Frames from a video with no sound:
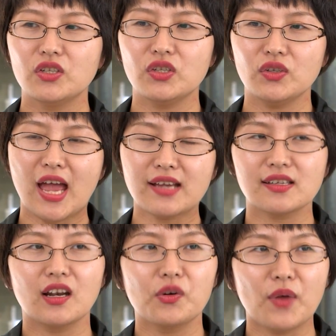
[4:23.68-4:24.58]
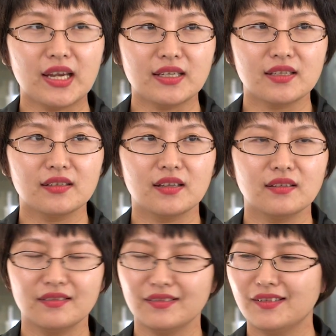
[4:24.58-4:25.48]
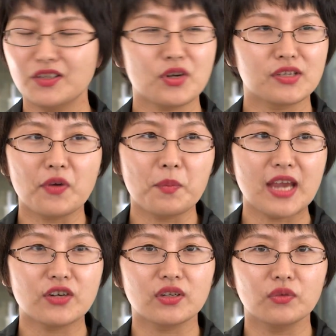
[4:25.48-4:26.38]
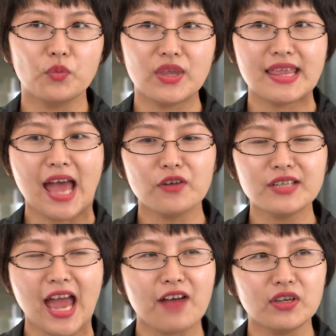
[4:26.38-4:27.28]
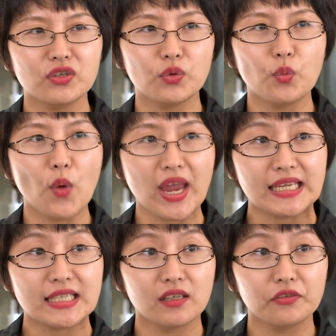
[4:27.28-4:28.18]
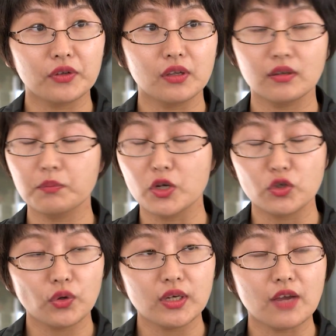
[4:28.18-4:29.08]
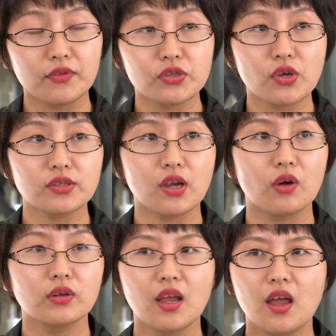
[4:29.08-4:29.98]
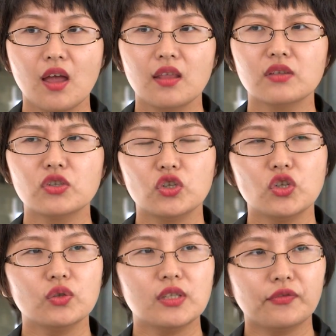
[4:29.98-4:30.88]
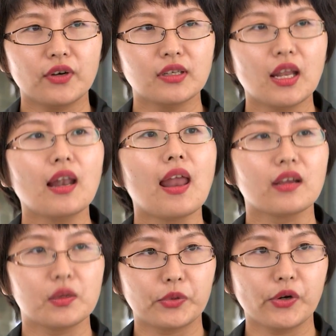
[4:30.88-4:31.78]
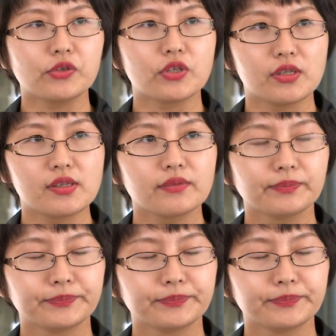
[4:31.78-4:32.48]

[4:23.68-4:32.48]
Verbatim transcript: to accelerate the, the transformation without having to wait for the maturity of the source code. That's two different like approaches.